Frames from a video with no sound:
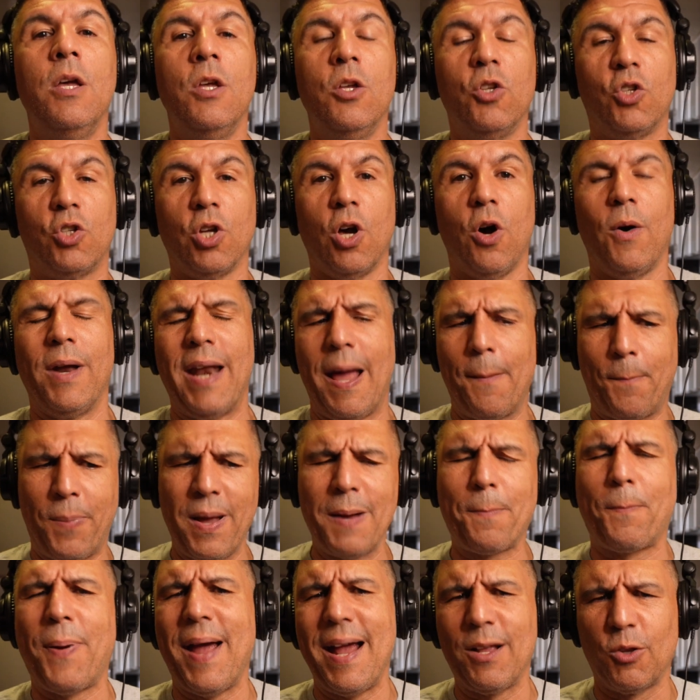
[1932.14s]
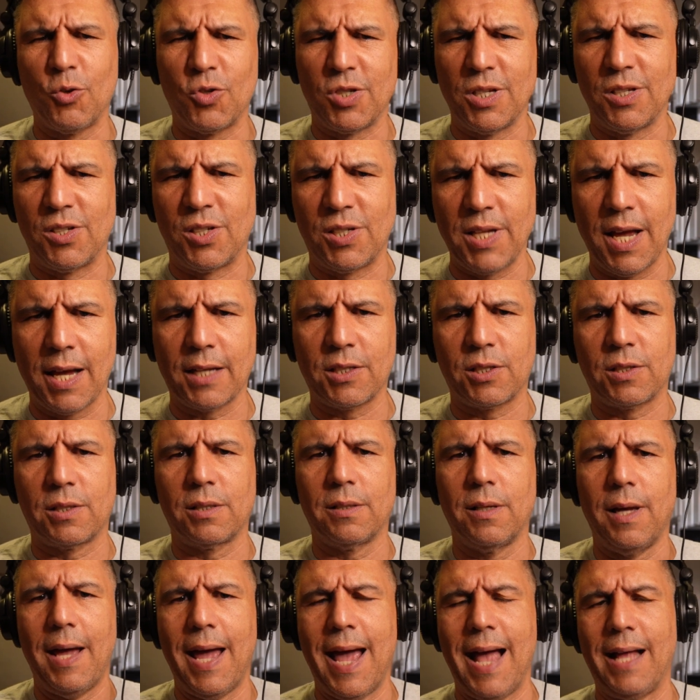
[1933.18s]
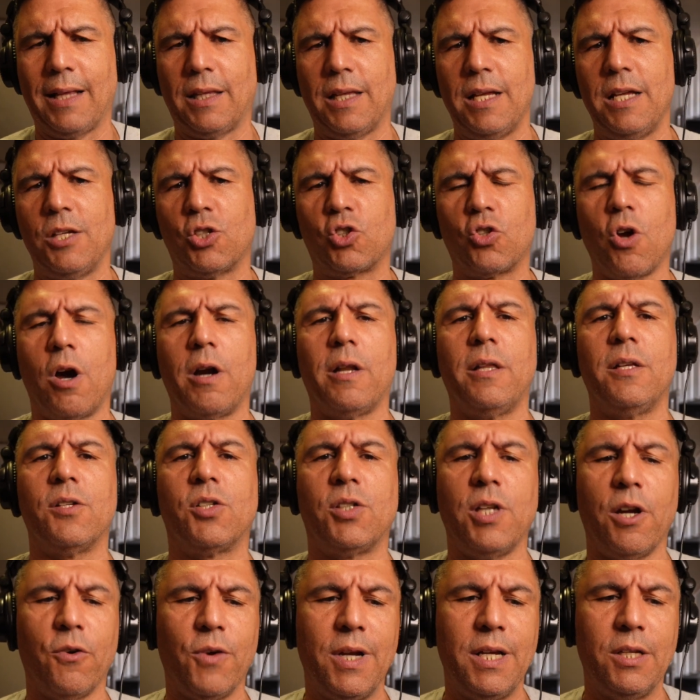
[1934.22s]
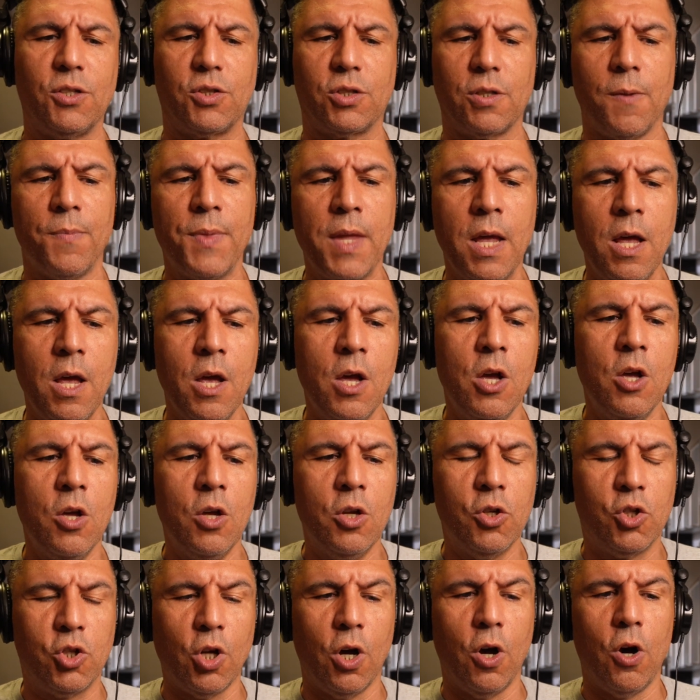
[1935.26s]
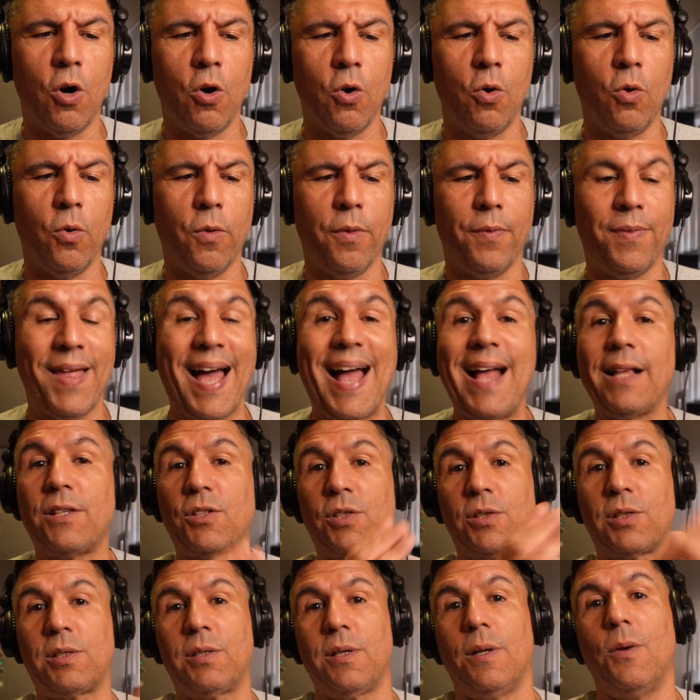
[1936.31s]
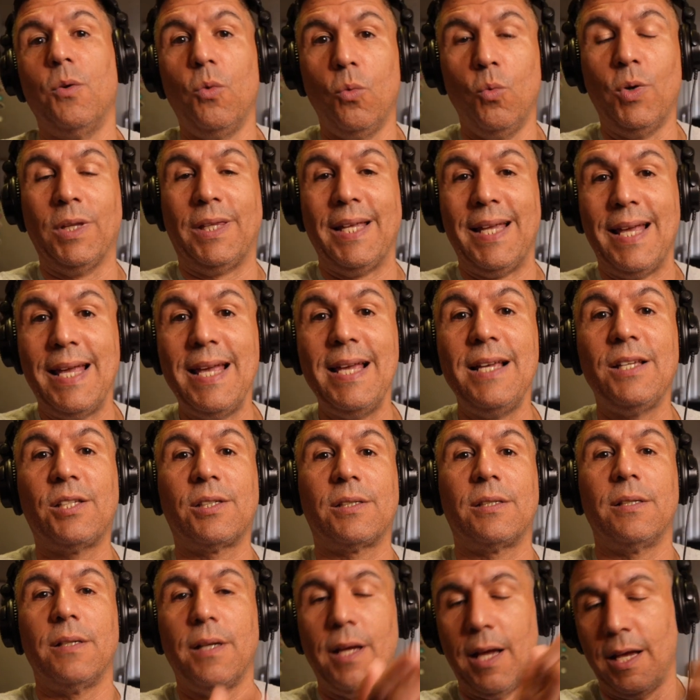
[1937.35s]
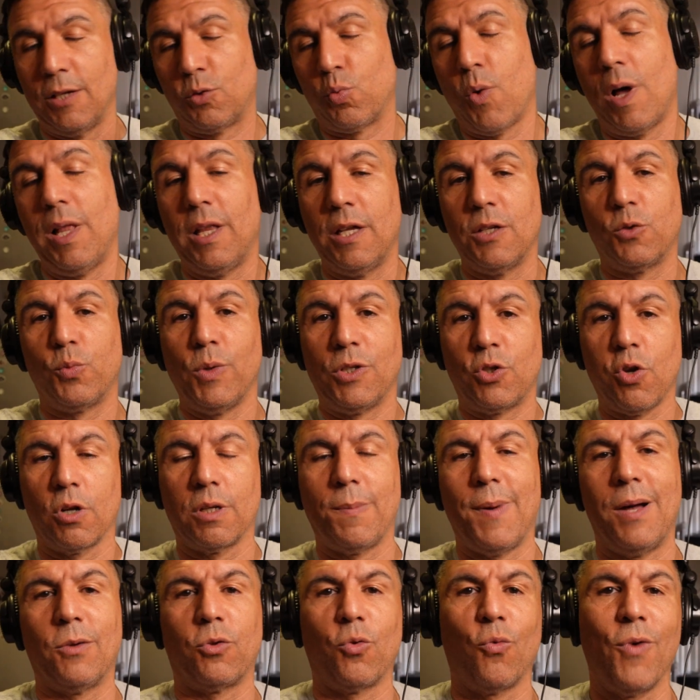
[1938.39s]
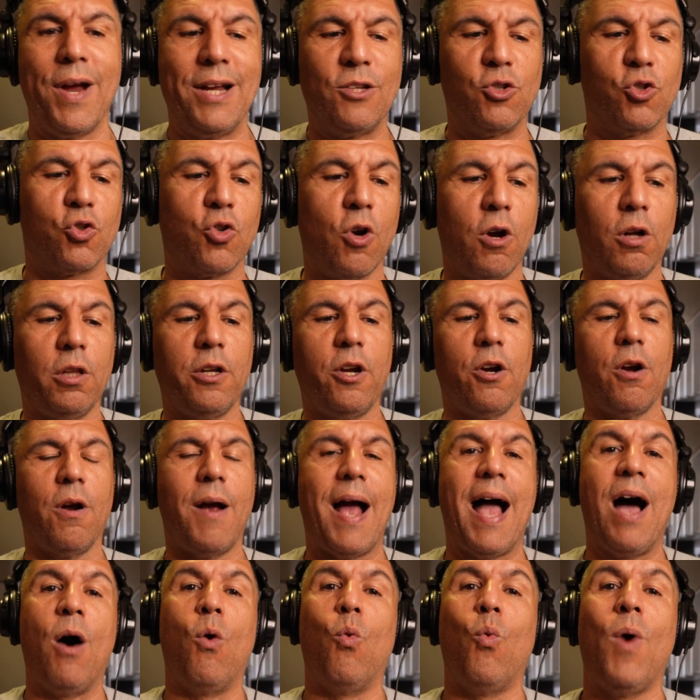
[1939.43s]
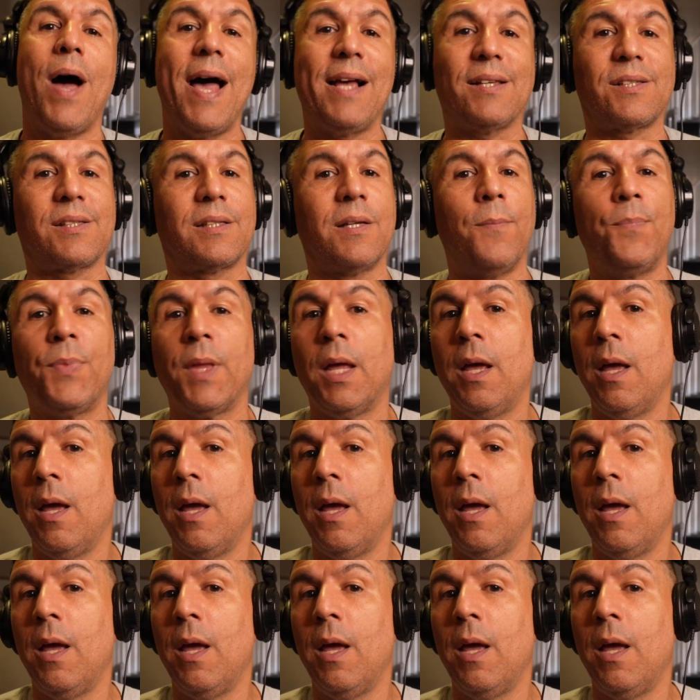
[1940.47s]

So, and I picked Panthers at six at the start of the series. So that's with the East, as well as we talked about the Rangers earlier. Out West,